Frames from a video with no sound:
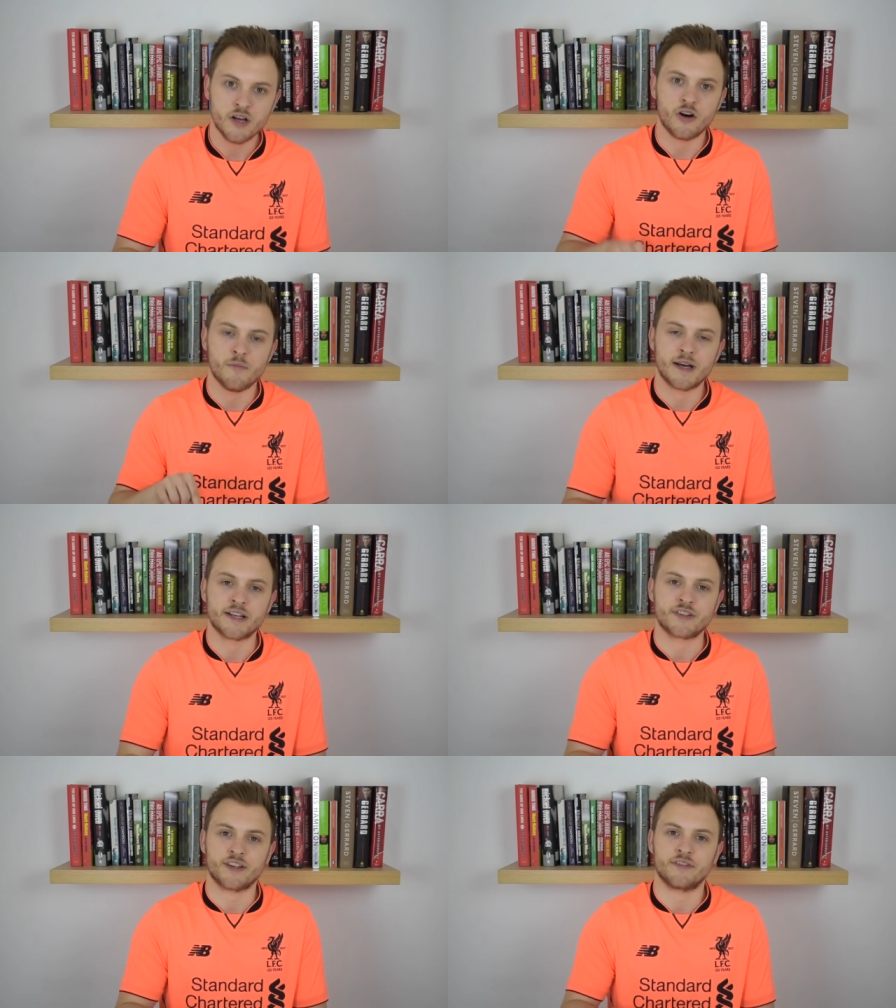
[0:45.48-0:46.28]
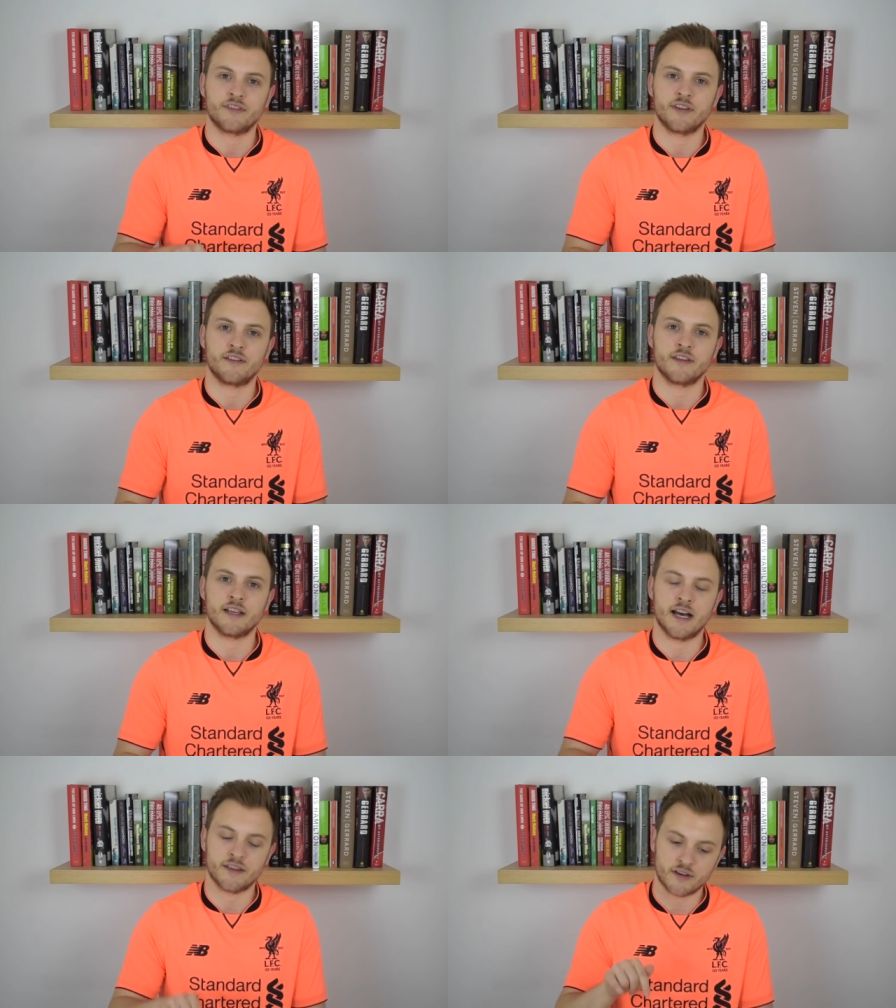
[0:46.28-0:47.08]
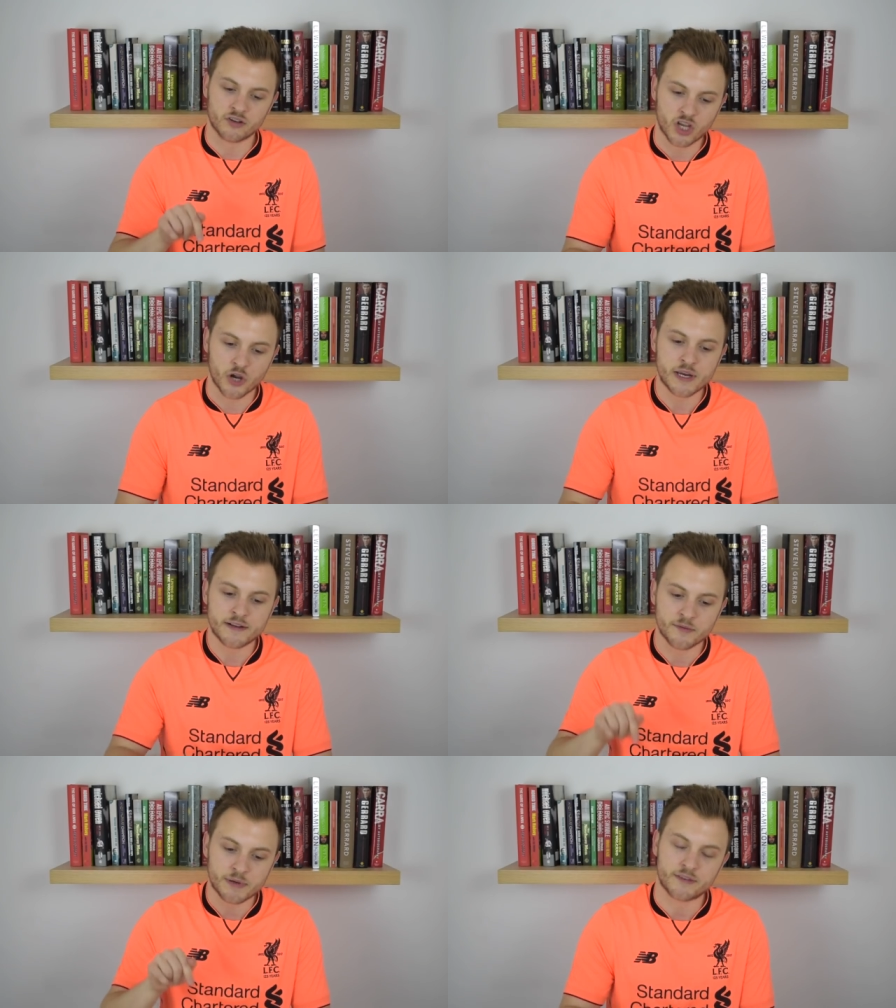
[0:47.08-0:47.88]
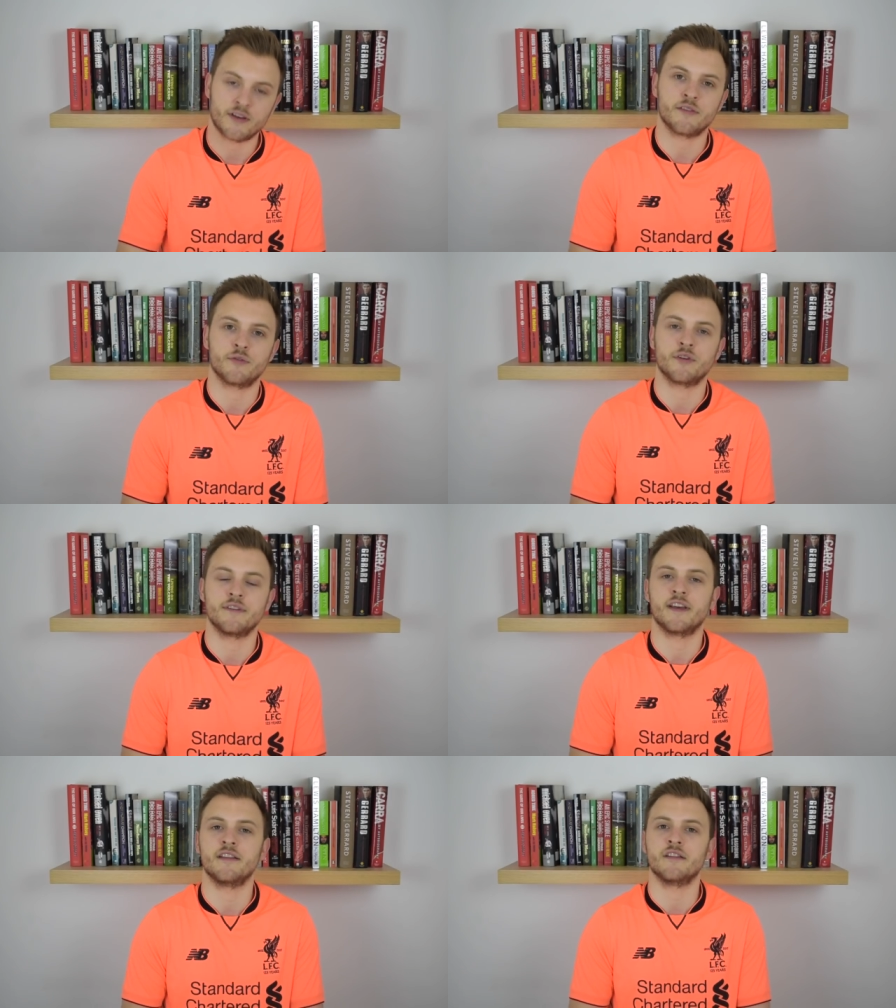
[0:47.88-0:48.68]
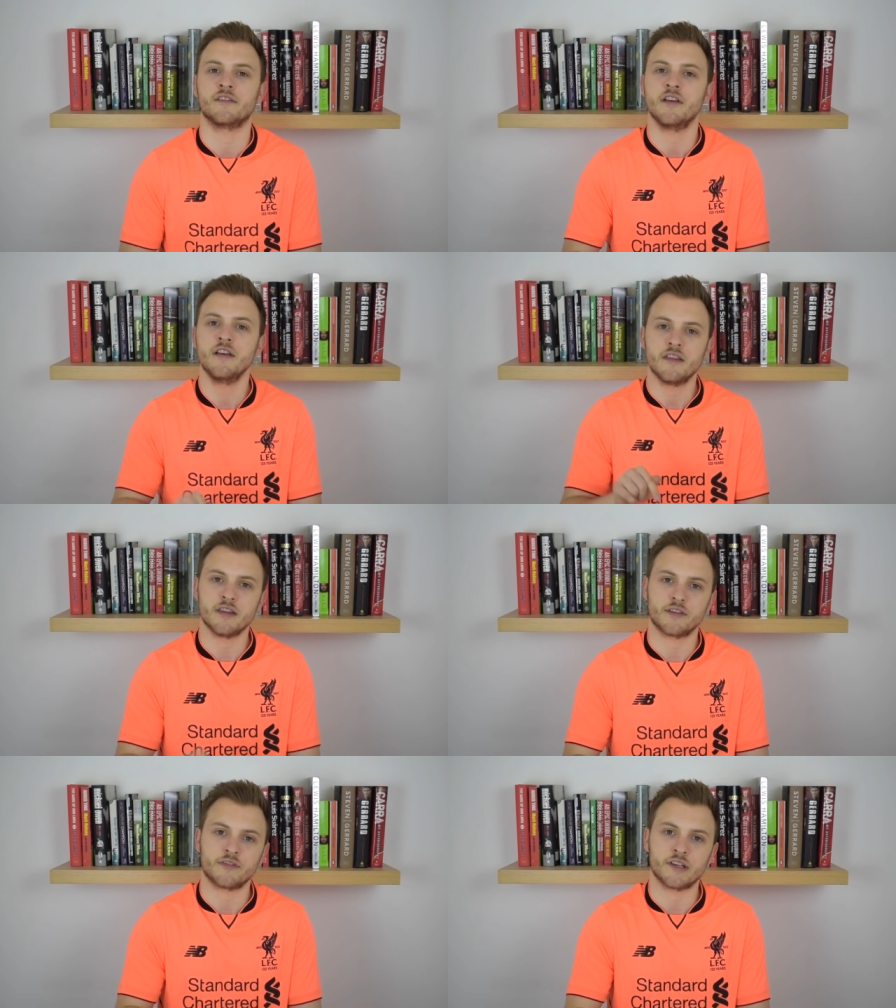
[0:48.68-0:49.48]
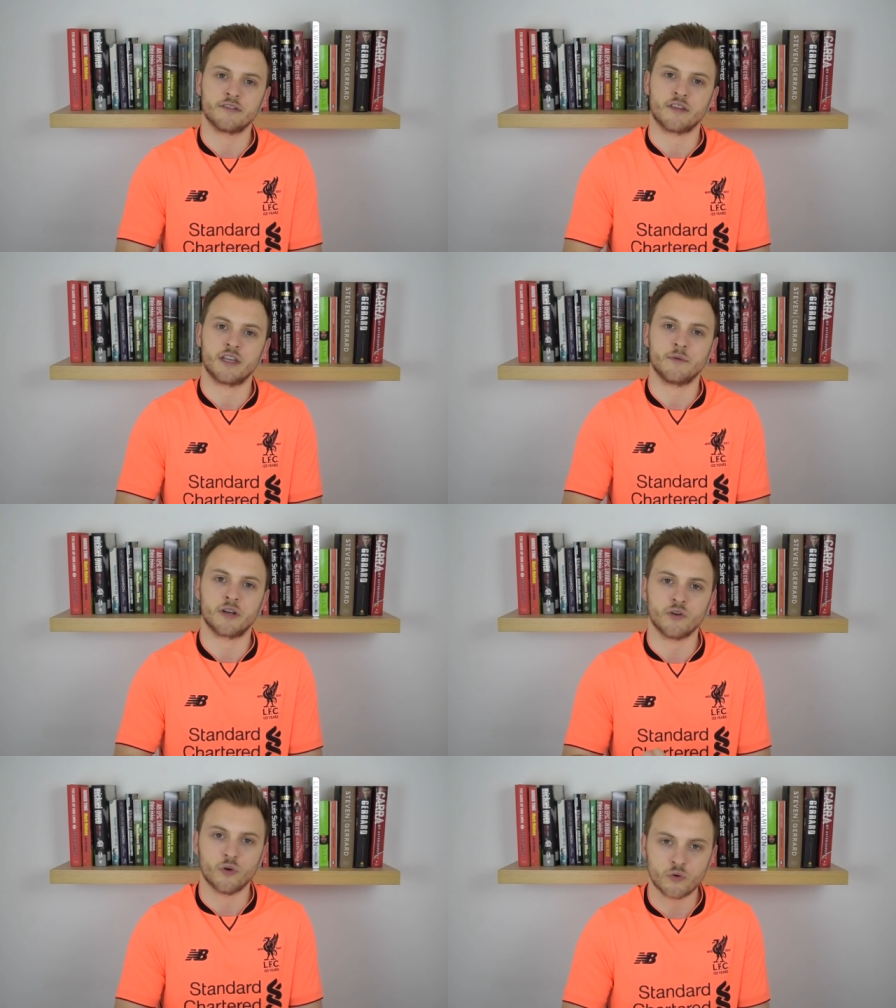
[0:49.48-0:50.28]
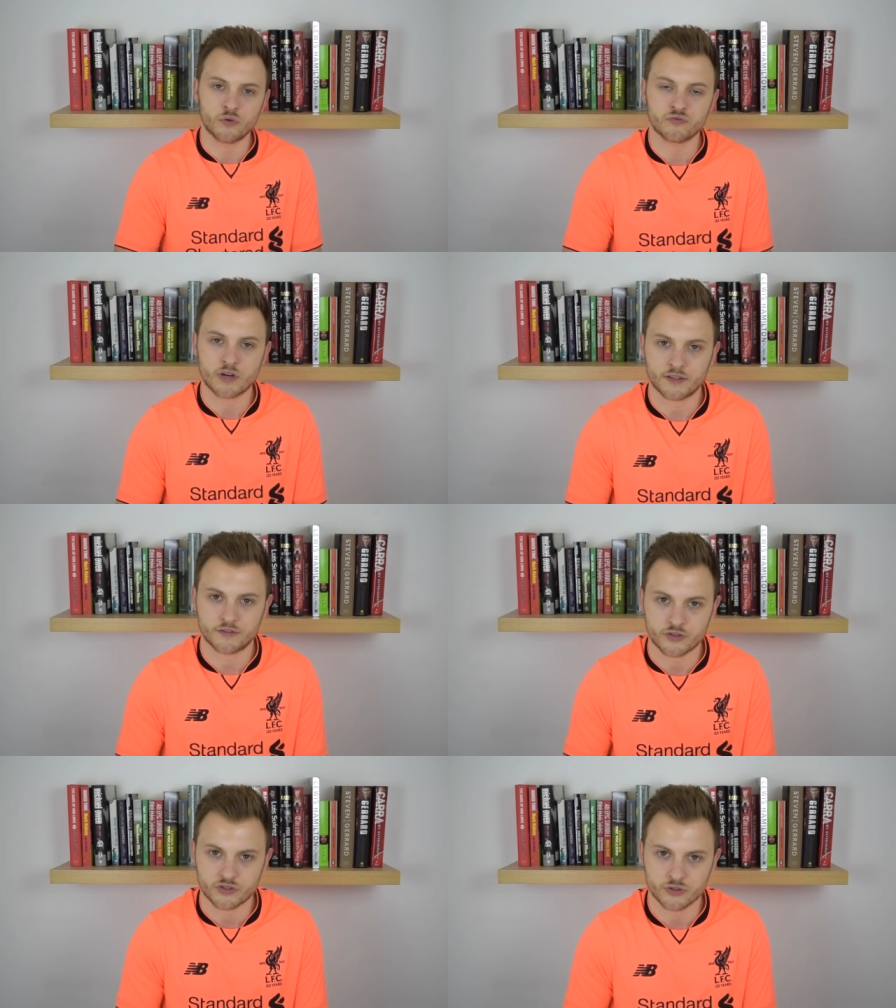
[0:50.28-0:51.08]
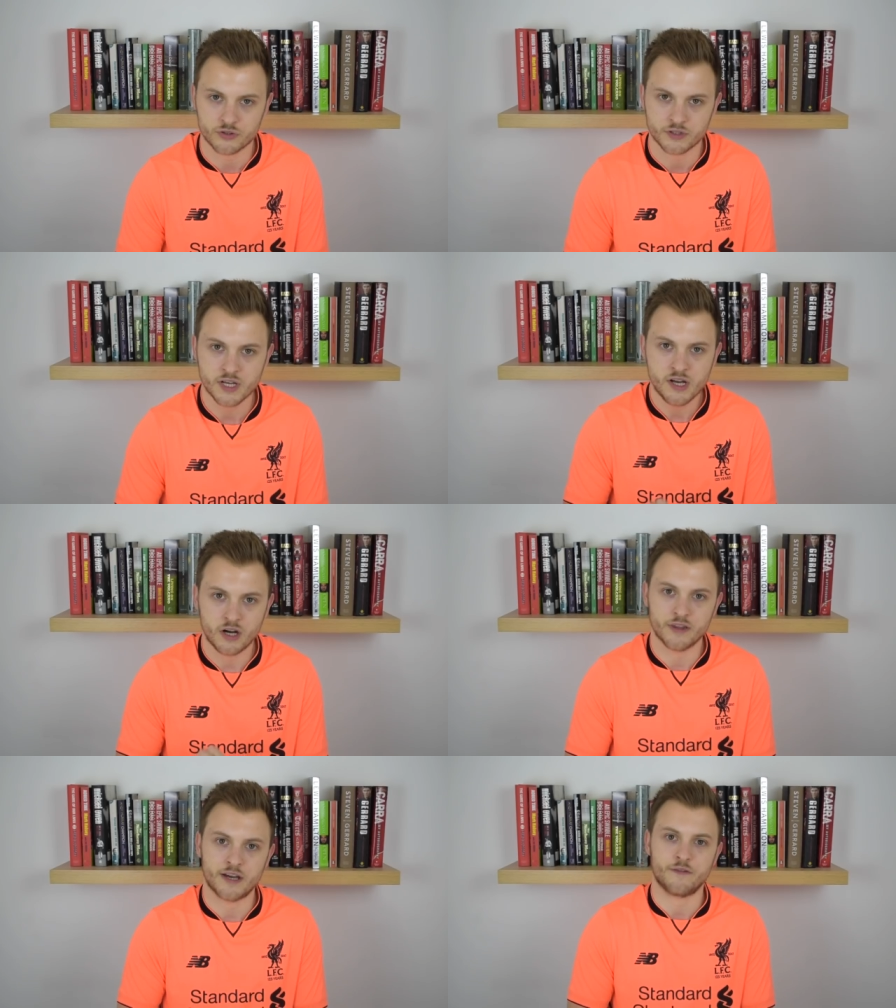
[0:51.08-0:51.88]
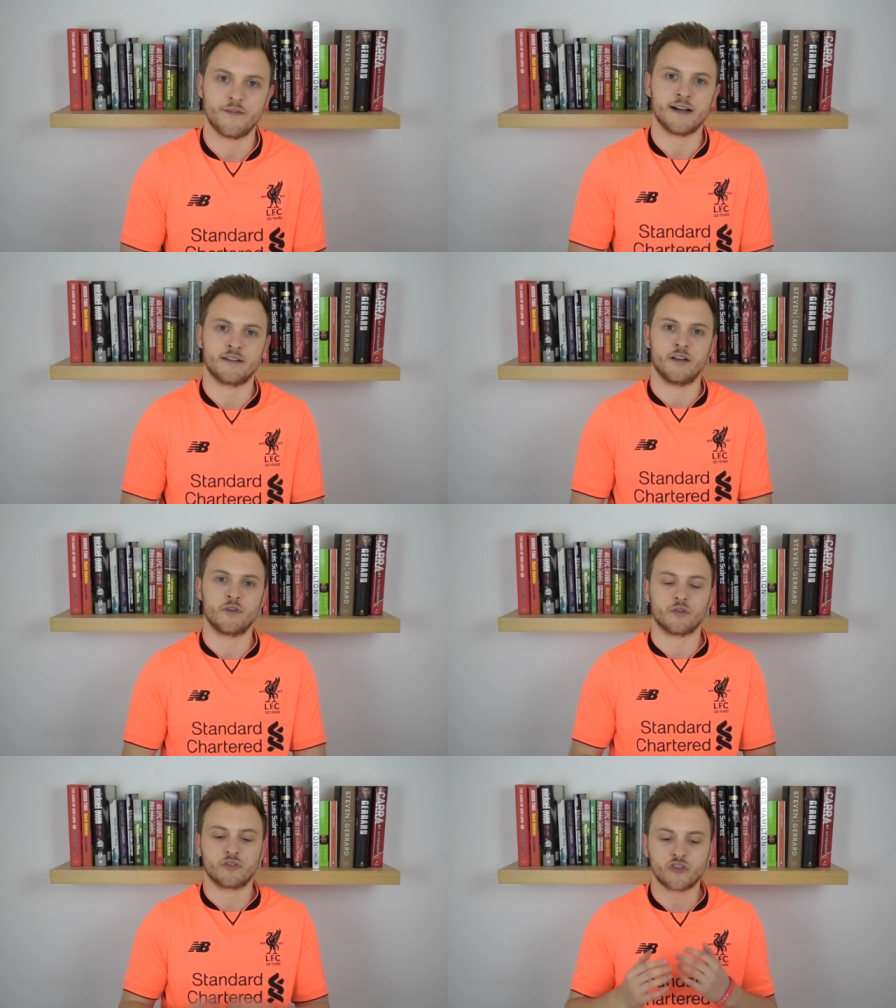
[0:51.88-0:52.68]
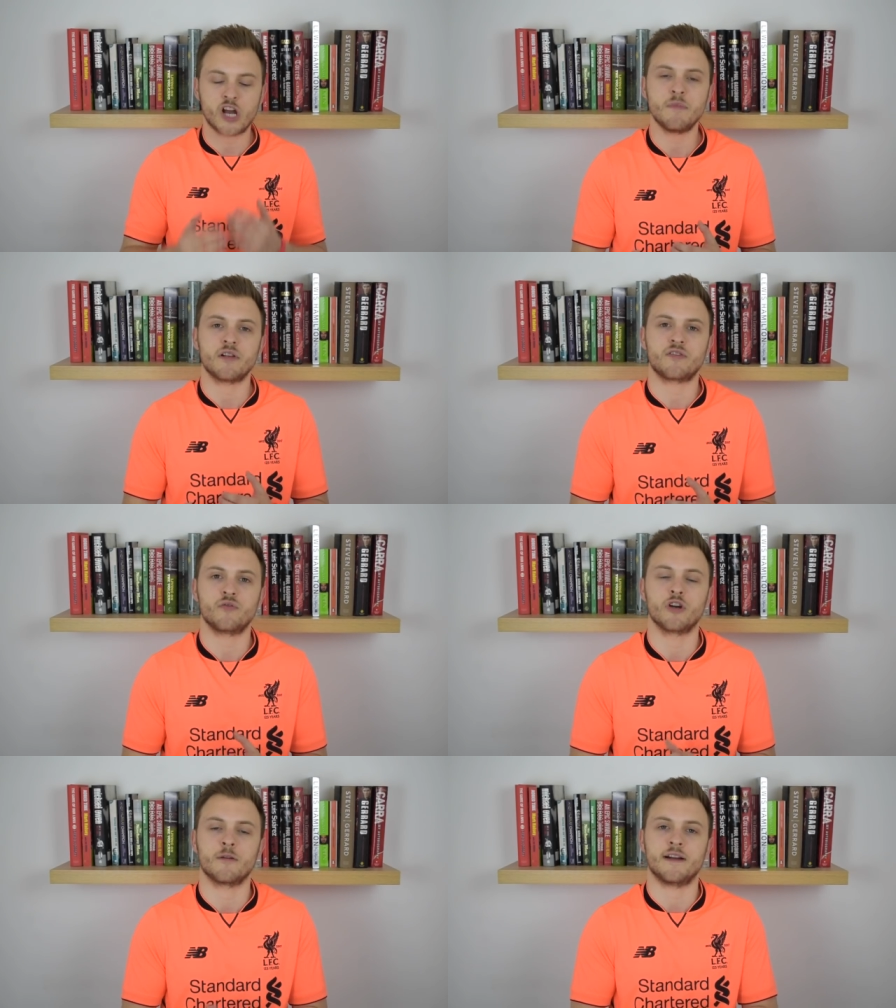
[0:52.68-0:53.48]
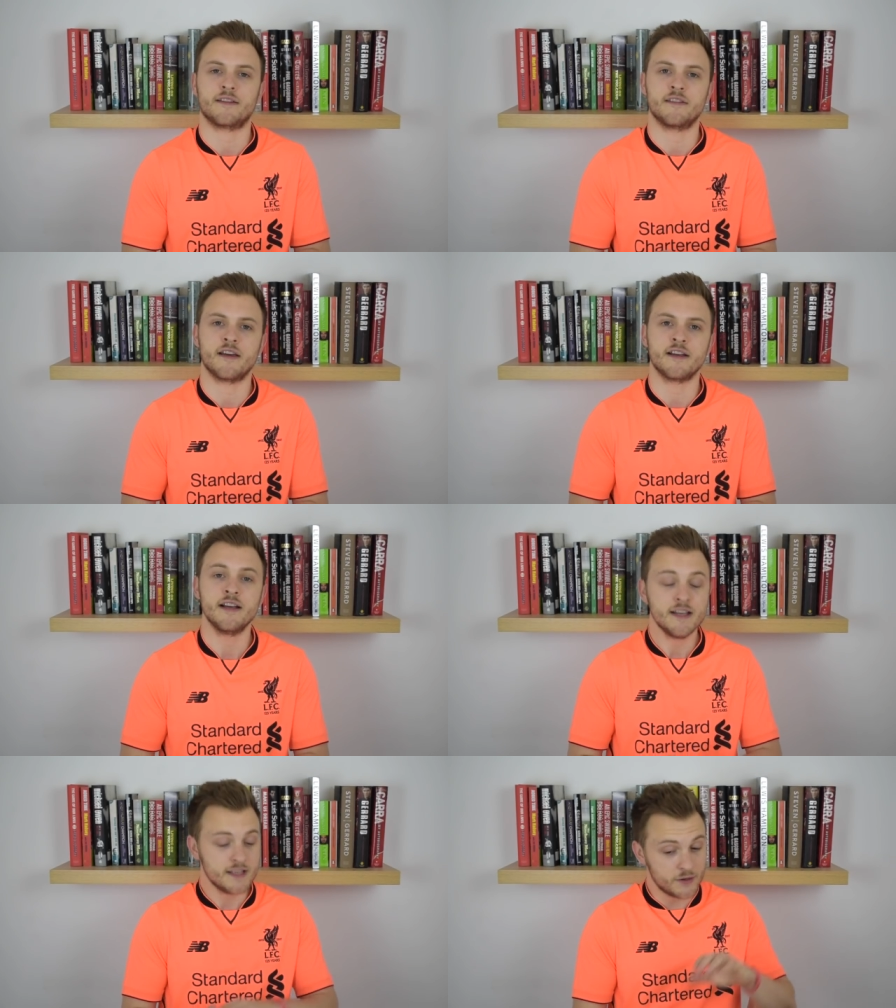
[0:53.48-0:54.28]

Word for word: on Manchester City and are going to be title contenders this season. I think we can all rest assured on that fact. And I've got so much to talk about today.